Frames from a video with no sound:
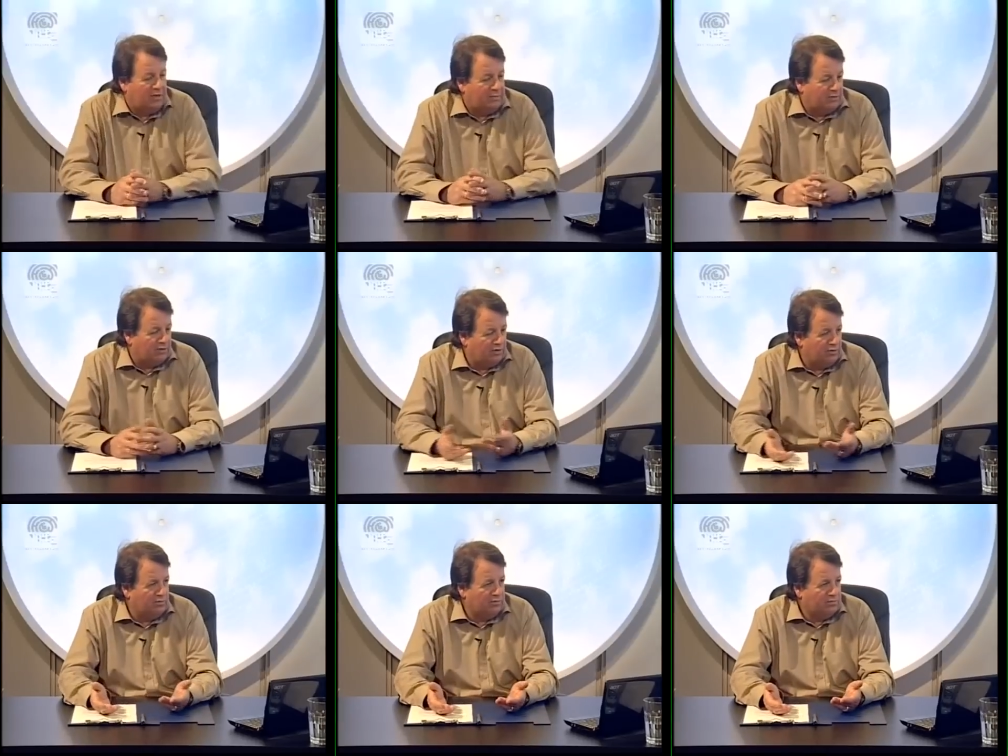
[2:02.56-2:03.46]
the people
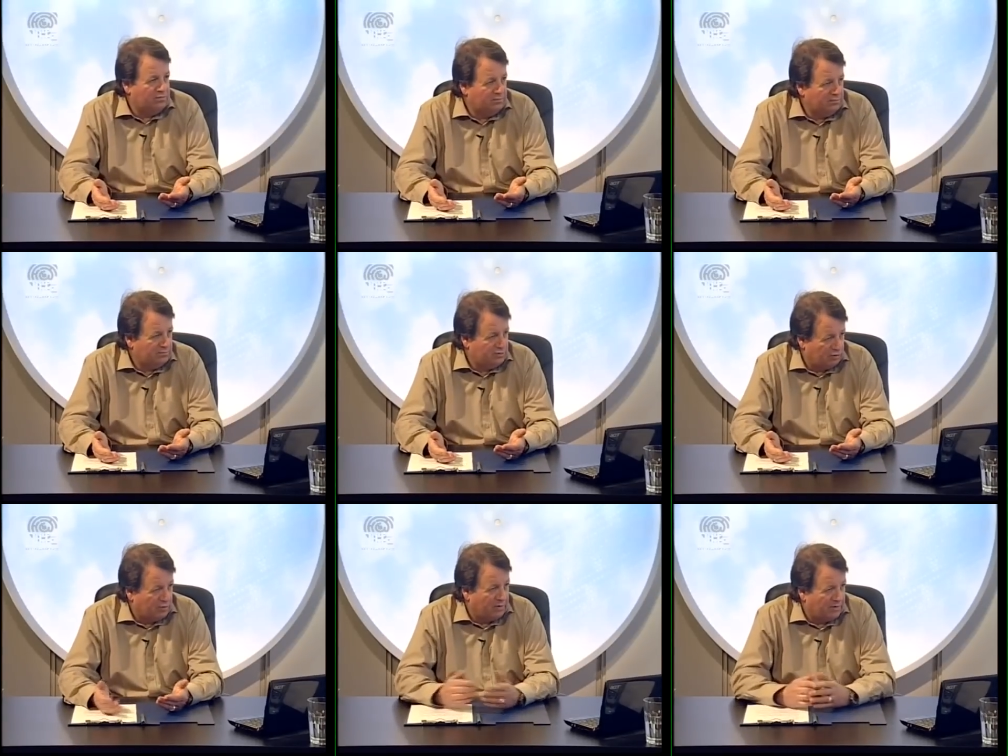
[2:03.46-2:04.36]
who
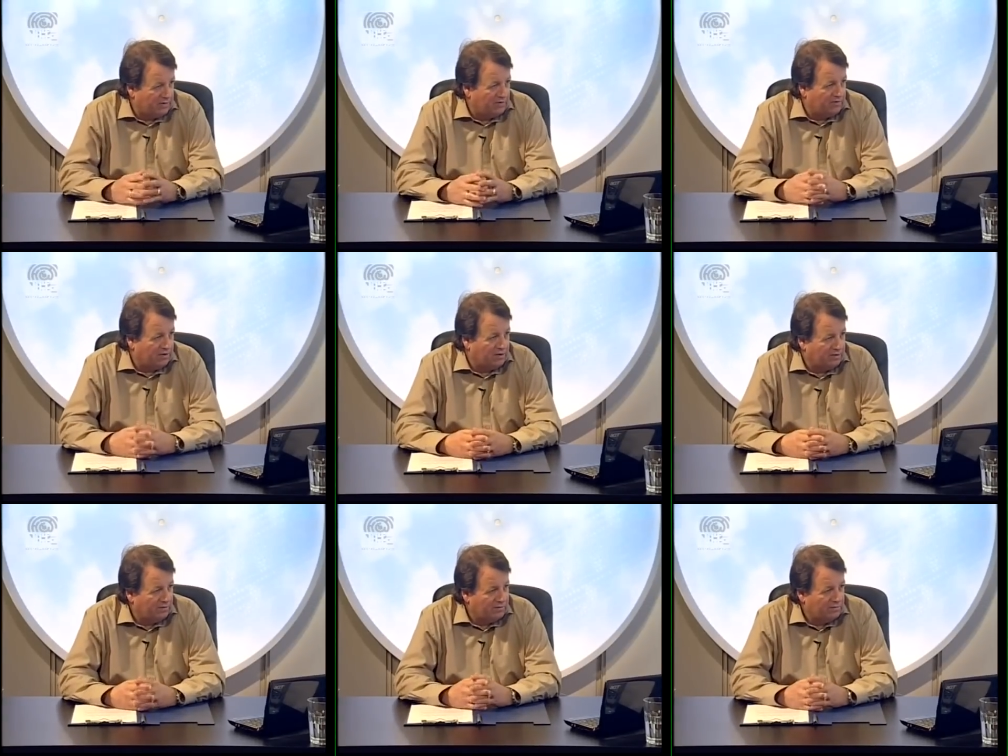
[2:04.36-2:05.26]
talk about these
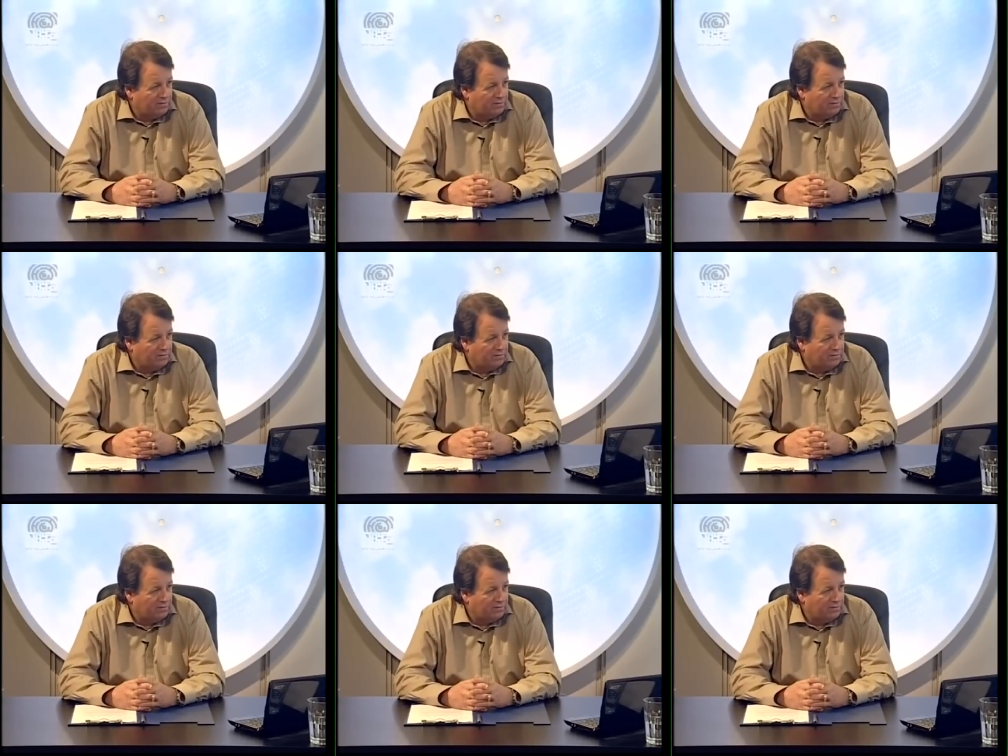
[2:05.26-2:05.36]
things?